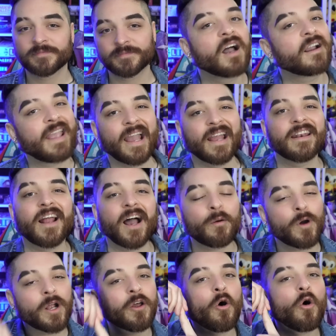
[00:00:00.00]
Again, I
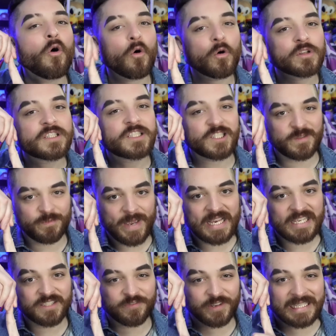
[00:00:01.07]
want to hold
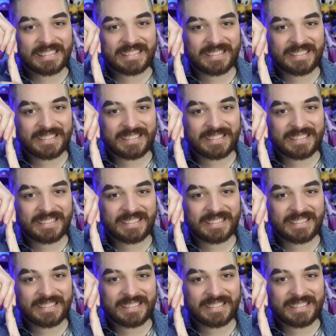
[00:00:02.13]
space for this